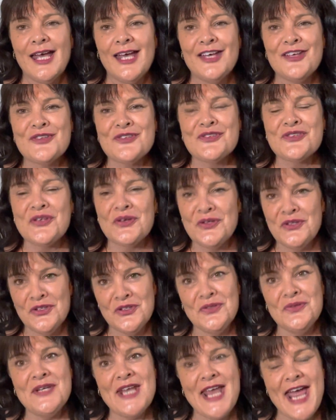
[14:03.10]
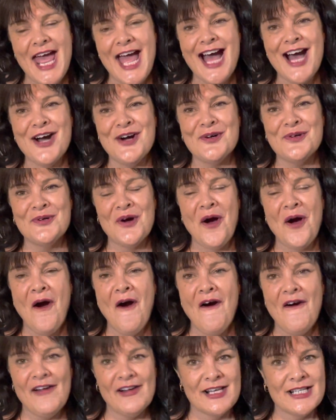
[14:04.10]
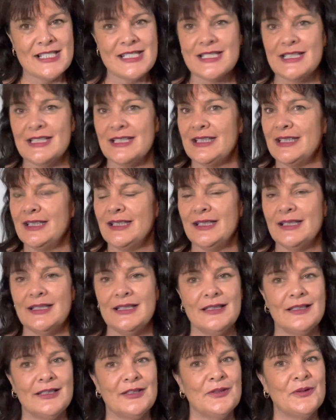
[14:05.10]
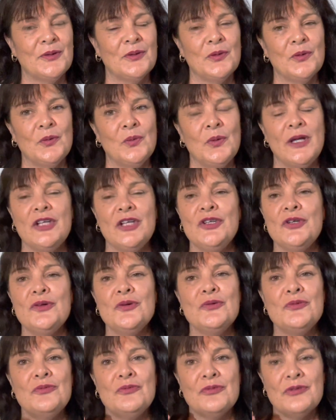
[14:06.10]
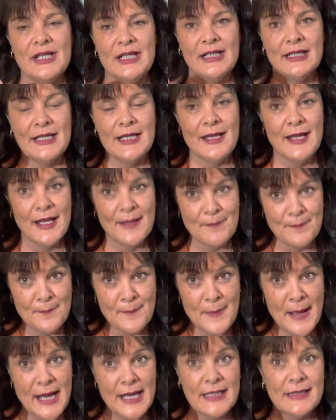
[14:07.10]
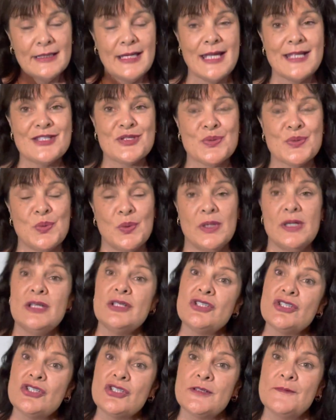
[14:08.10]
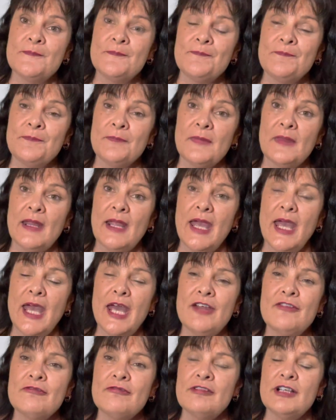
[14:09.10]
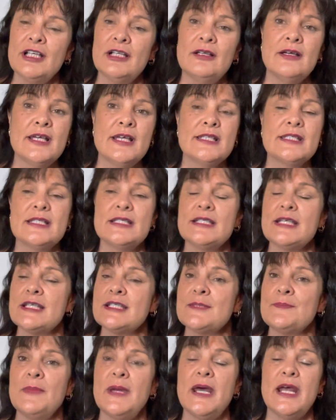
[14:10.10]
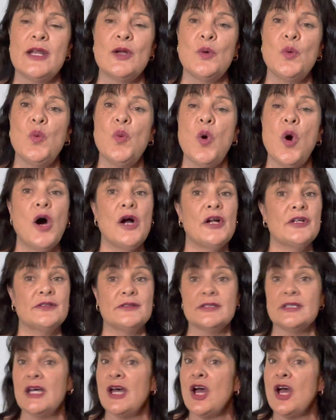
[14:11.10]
So you now, honestly, when you really make that switch and realize it doesn't matter what